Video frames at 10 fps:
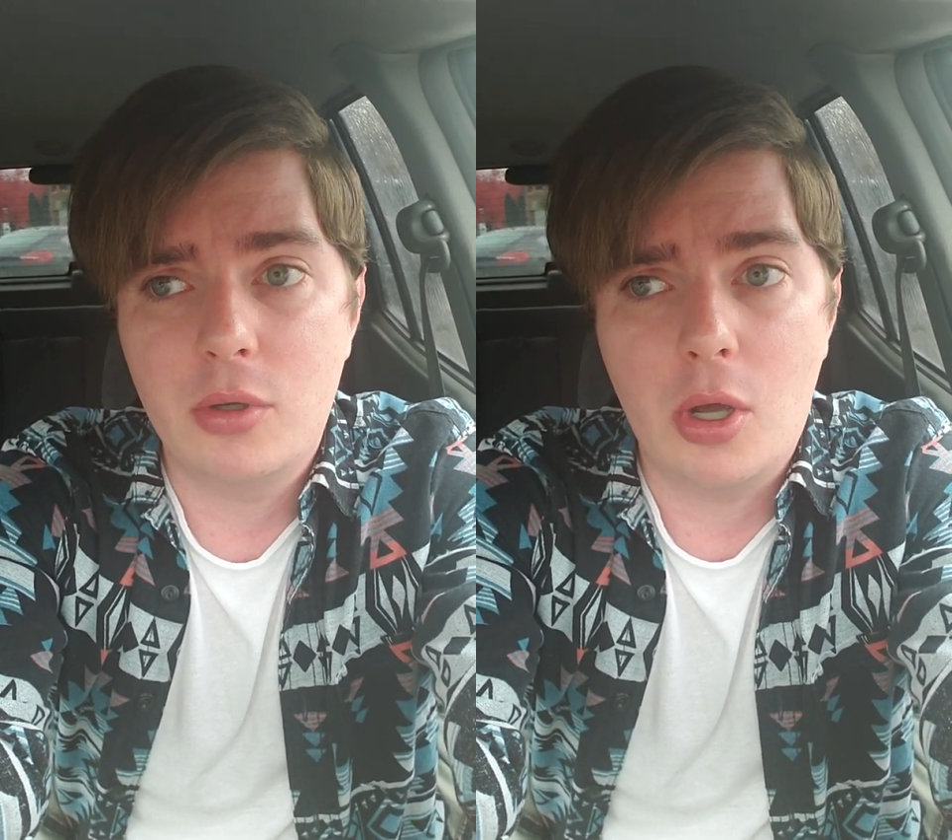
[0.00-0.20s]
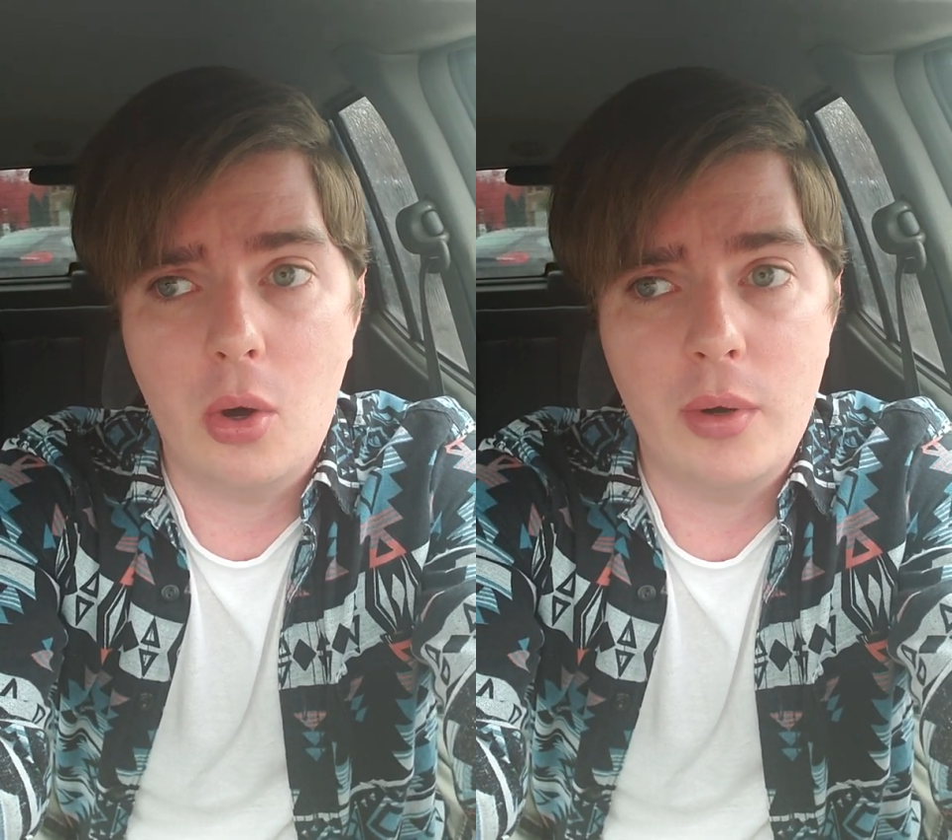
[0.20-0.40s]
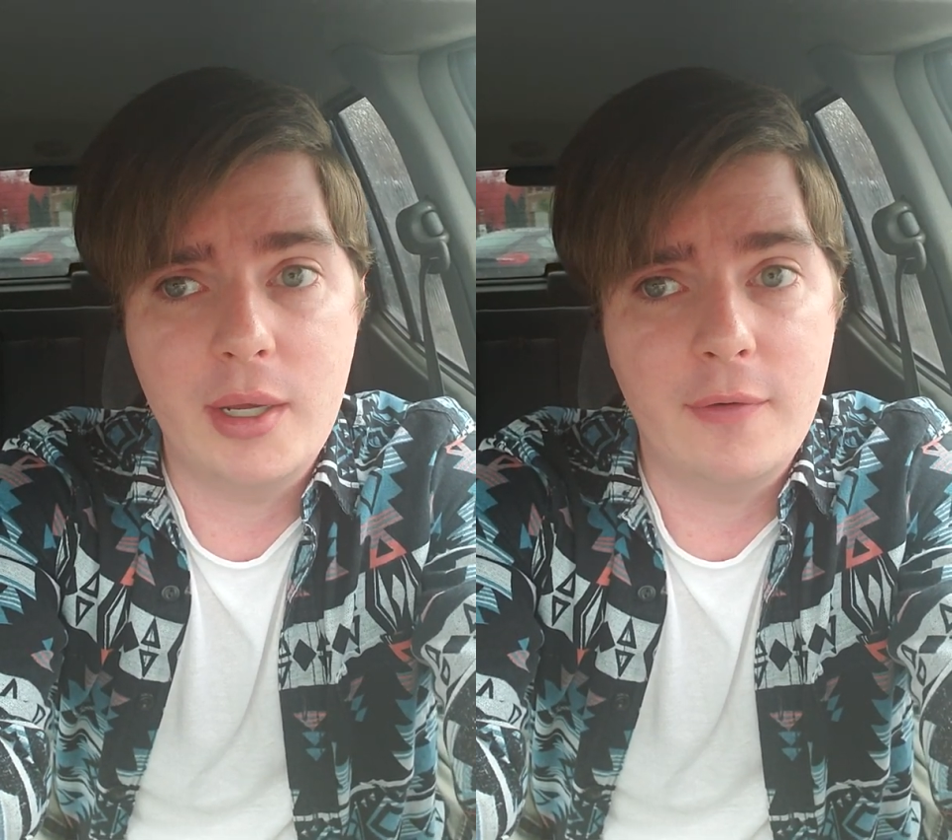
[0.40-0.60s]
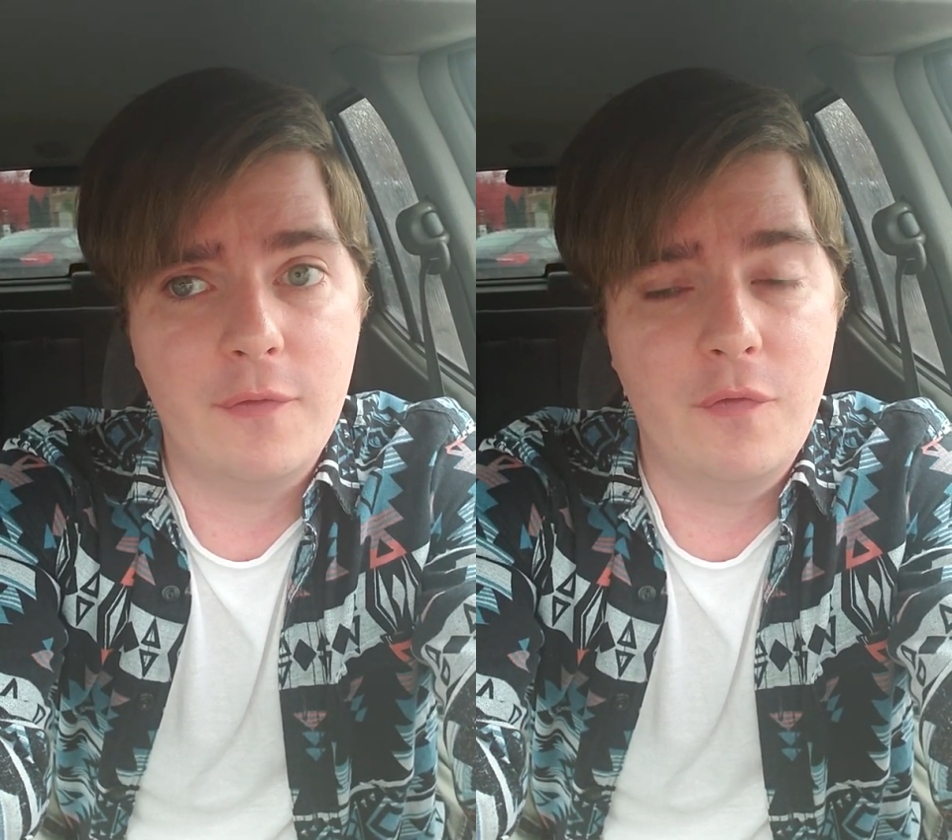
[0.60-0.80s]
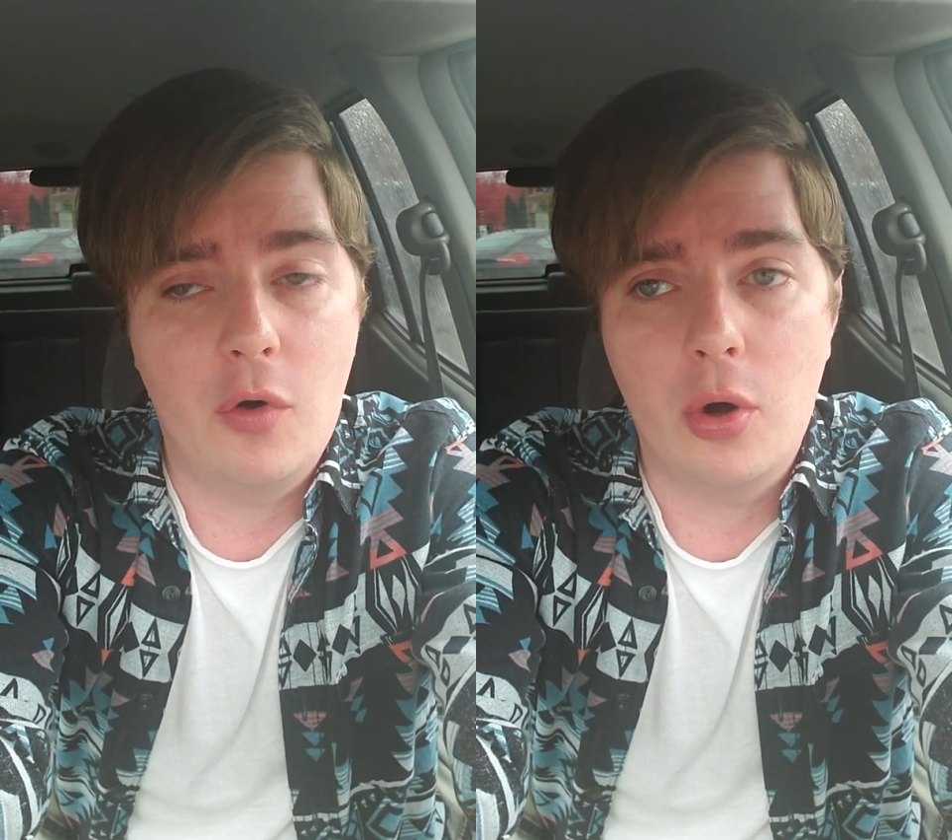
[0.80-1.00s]
Going
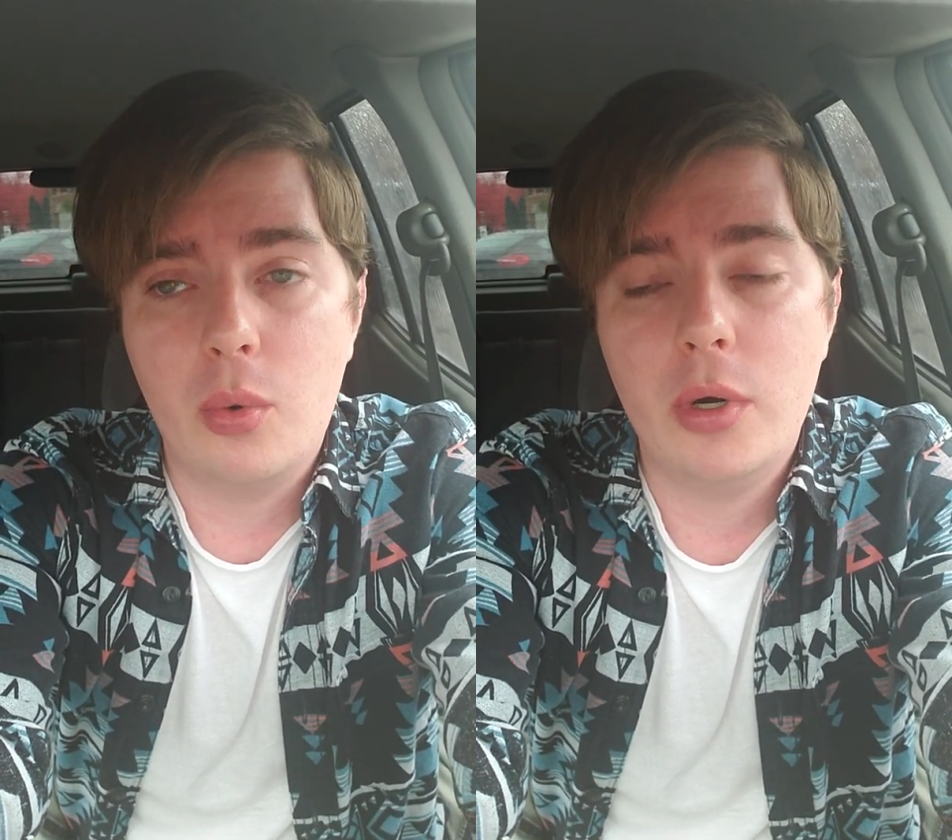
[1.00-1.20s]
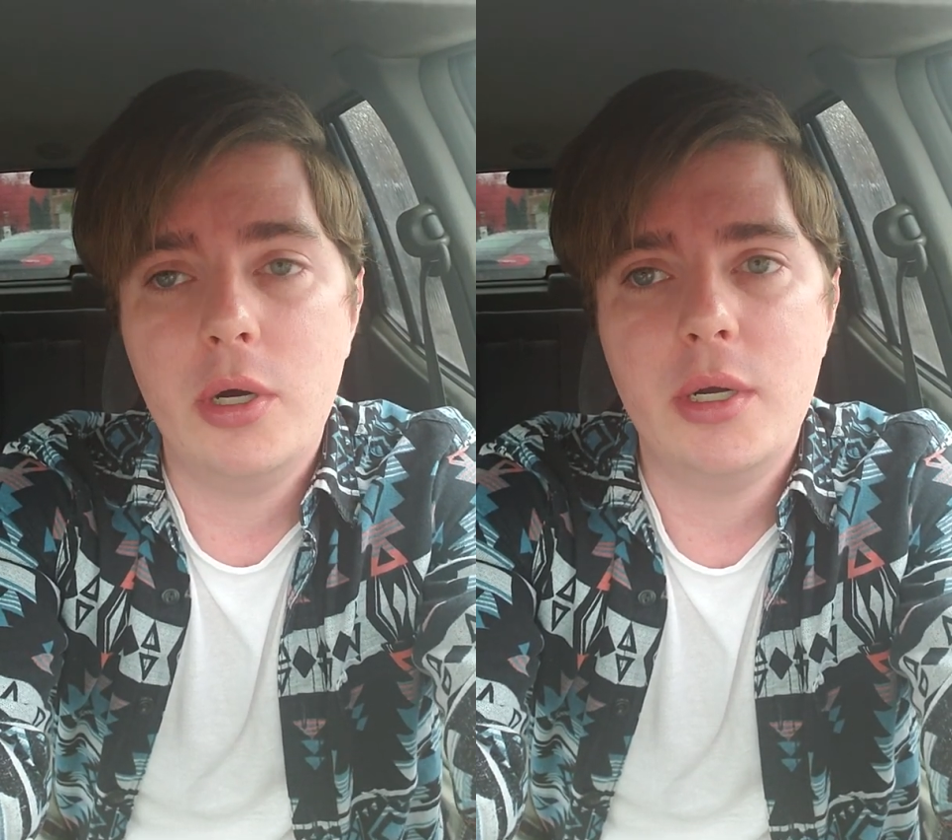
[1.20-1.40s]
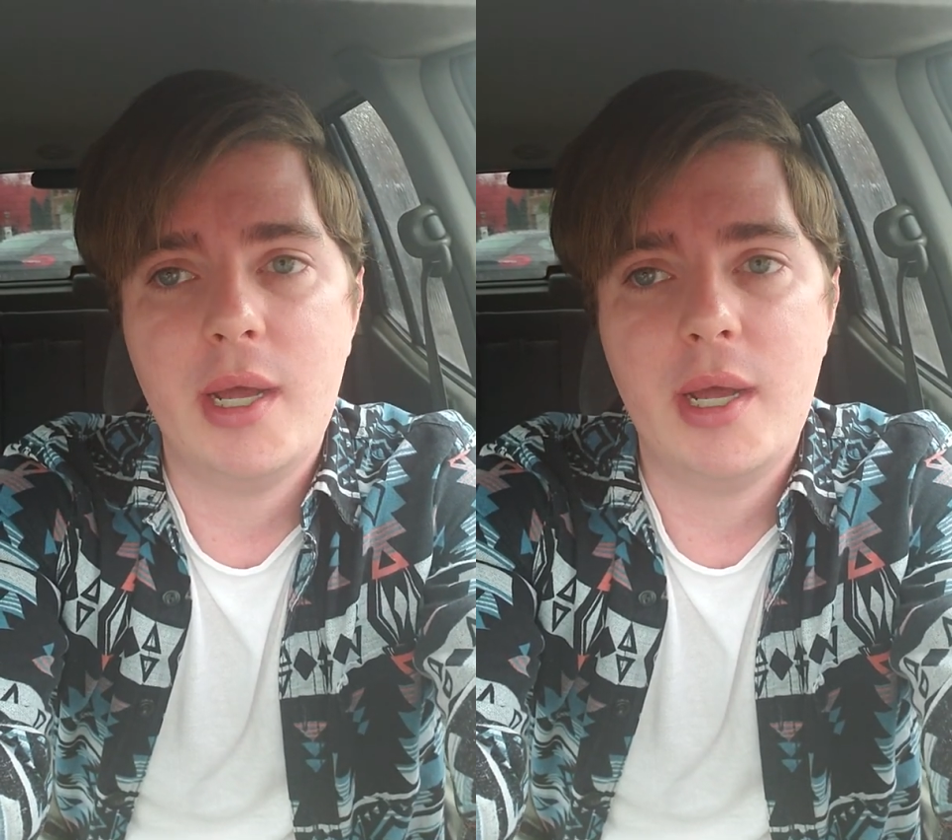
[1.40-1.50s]
forward,